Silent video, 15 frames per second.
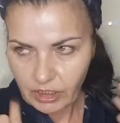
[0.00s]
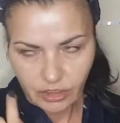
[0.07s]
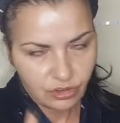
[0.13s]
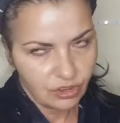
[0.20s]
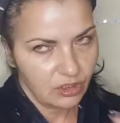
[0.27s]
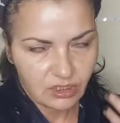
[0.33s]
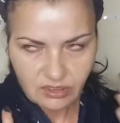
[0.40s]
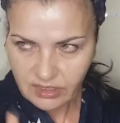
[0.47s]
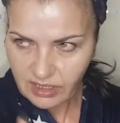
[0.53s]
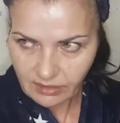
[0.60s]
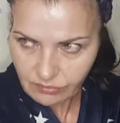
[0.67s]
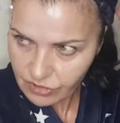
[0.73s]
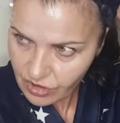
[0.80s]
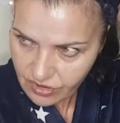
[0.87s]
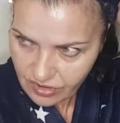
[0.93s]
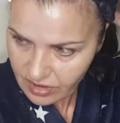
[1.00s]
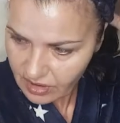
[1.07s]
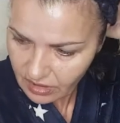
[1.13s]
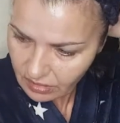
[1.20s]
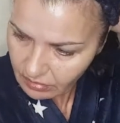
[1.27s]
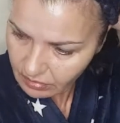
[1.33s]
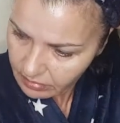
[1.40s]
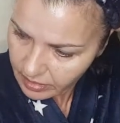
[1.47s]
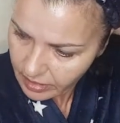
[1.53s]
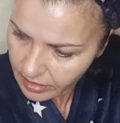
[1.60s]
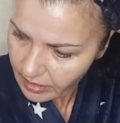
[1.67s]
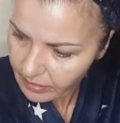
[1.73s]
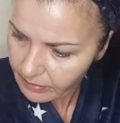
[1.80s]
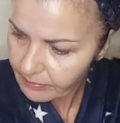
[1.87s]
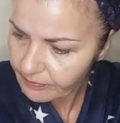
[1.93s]
and you need time to see,
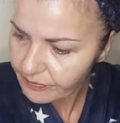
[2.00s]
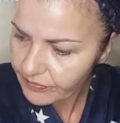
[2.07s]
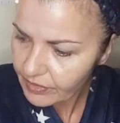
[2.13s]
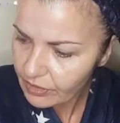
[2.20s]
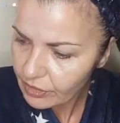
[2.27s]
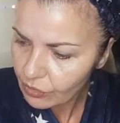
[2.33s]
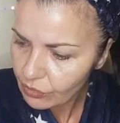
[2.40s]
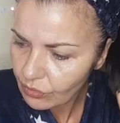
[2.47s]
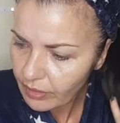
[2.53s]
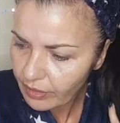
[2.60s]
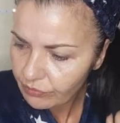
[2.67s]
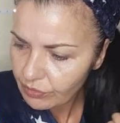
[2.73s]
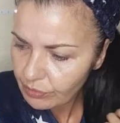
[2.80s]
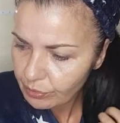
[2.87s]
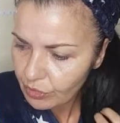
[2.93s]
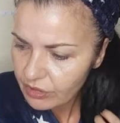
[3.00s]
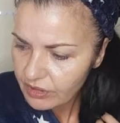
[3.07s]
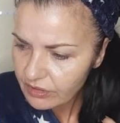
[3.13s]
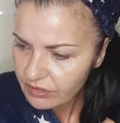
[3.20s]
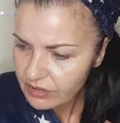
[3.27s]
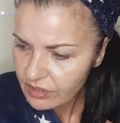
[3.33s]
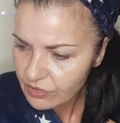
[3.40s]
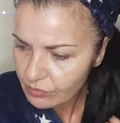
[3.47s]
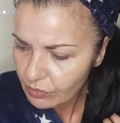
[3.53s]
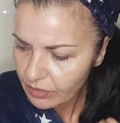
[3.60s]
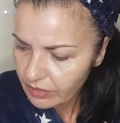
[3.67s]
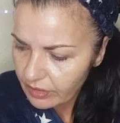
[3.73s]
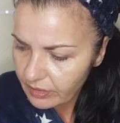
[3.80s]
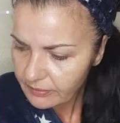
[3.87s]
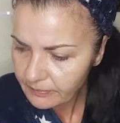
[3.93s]
um, you know, how the product is
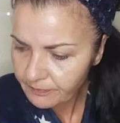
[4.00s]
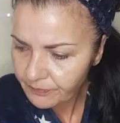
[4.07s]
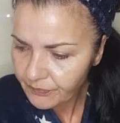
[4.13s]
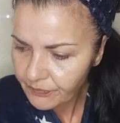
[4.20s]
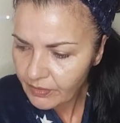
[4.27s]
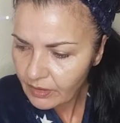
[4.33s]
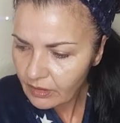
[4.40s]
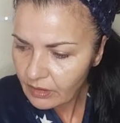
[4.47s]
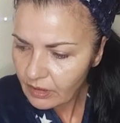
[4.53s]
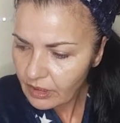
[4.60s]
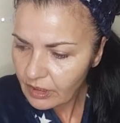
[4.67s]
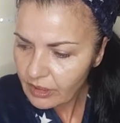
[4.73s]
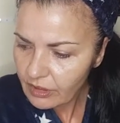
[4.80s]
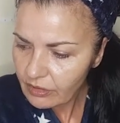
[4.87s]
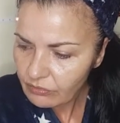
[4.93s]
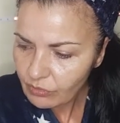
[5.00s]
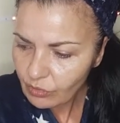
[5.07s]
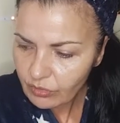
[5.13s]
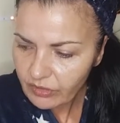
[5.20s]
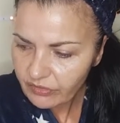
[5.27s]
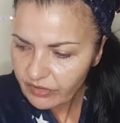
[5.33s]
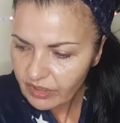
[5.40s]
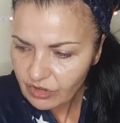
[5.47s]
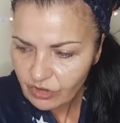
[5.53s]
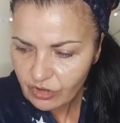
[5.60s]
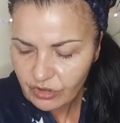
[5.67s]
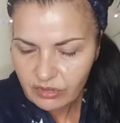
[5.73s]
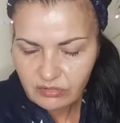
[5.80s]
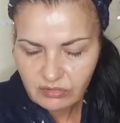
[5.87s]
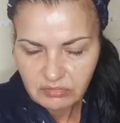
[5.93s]
working. The only thing you
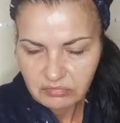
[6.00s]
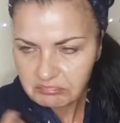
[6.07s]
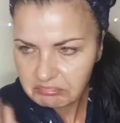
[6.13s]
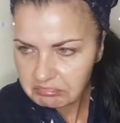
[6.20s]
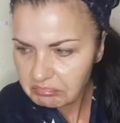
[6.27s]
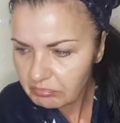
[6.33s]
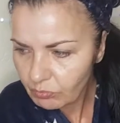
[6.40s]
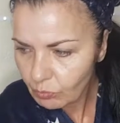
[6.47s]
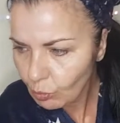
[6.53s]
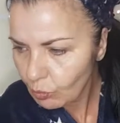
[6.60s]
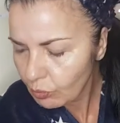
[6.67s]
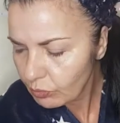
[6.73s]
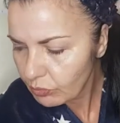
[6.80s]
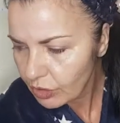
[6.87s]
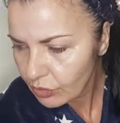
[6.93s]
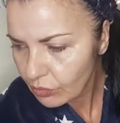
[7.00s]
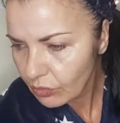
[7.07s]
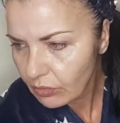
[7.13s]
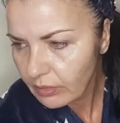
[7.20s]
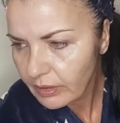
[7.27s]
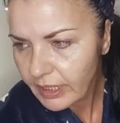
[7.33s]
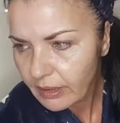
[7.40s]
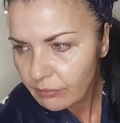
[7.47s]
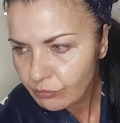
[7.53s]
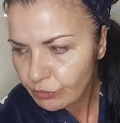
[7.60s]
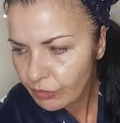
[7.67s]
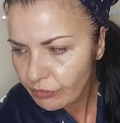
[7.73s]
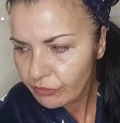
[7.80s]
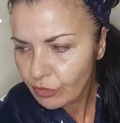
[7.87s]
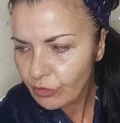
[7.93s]
could, you know, um,
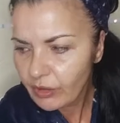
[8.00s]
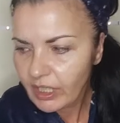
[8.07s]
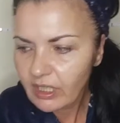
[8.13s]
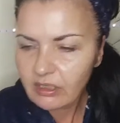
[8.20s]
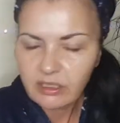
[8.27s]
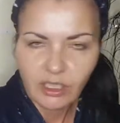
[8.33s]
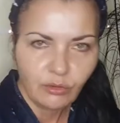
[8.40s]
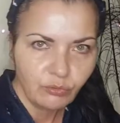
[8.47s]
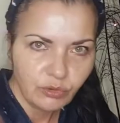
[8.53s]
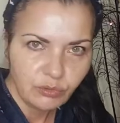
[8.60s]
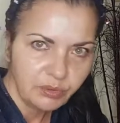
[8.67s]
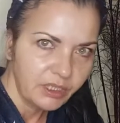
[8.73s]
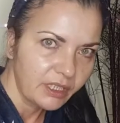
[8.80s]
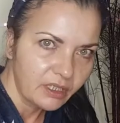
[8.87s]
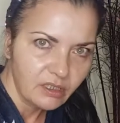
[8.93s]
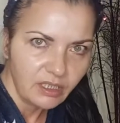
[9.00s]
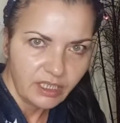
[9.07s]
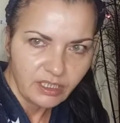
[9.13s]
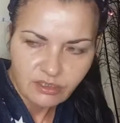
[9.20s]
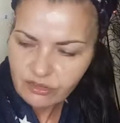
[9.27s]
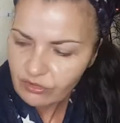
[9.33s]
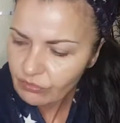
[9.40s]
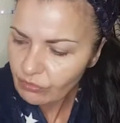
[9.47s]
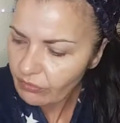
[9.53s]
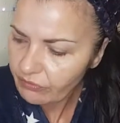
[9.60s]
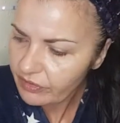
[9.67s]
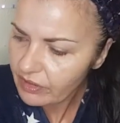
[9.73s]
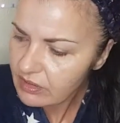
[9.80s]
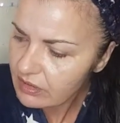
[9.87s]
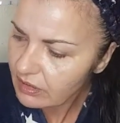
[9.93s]
review earlier would be a cleanser,
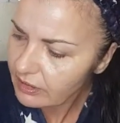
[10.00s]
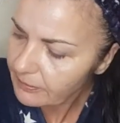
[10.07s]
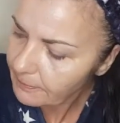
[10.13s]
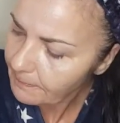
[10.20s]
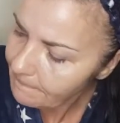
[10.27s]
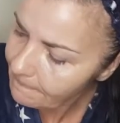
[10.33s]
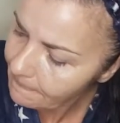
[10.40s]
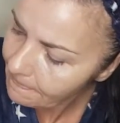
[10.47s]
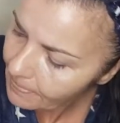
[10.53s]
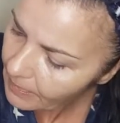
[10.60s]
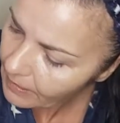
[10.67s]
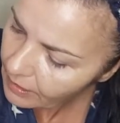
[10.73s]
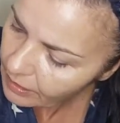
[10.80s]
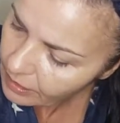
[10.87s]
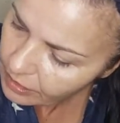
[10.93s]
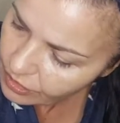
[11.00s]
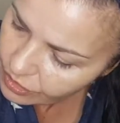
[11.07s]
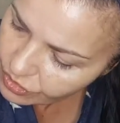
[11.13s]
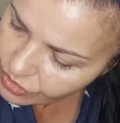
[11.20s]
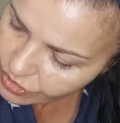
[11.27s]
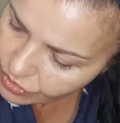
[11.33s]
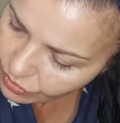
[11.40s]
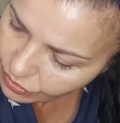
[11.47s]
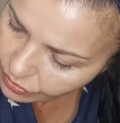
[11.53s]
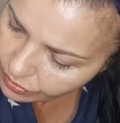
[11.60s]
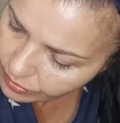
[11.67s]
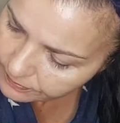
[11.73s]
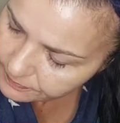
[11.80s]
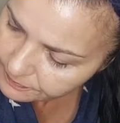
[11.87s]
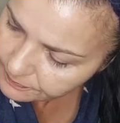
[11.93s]
obviously.
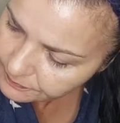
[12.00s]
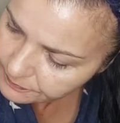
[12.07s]
So